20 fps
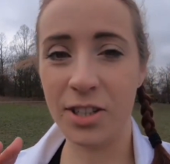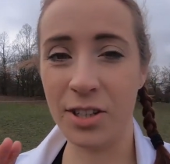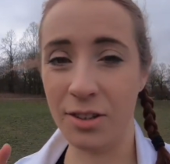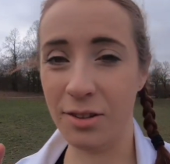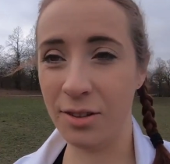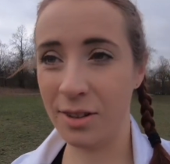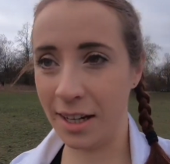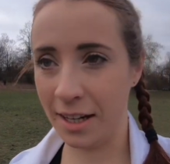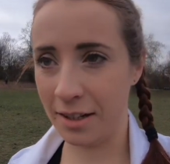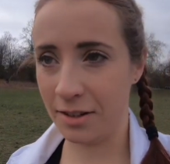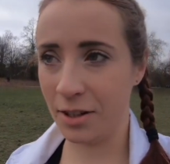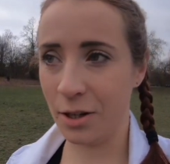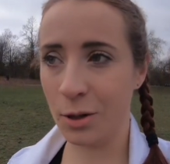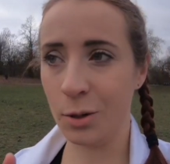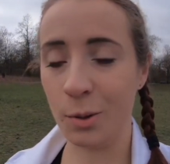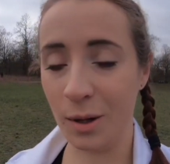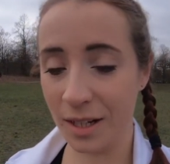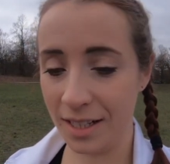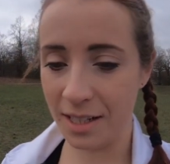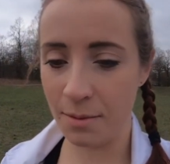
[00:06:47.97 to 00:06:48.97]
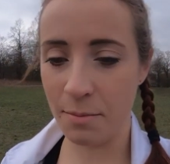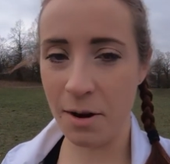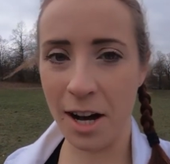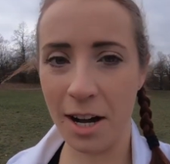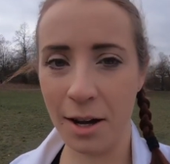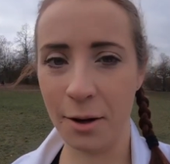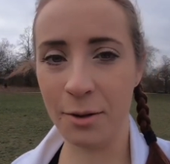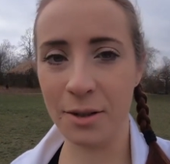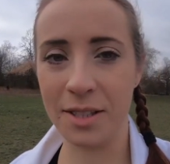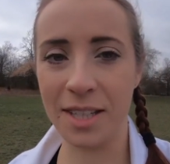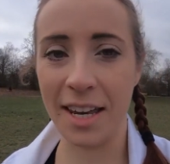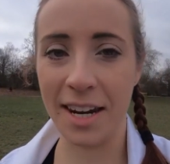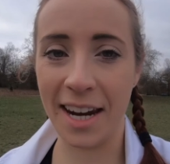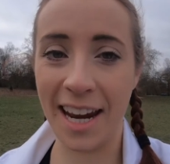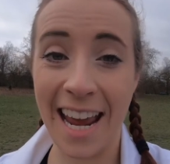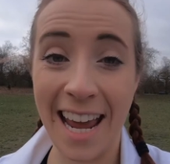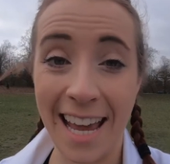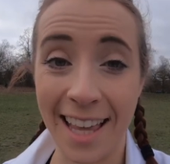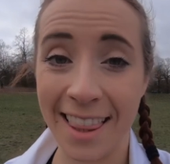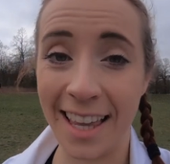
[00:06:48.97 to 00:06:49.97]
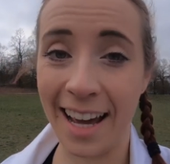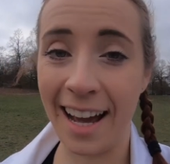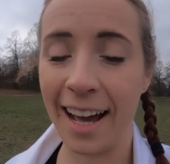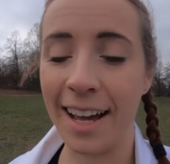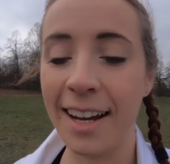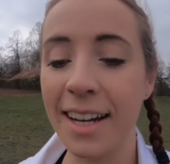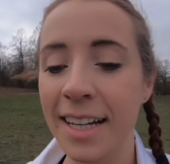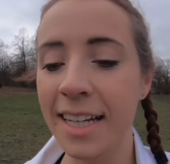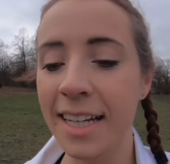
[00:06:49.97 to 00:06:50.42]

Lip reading: 2020 miles, and I hit that.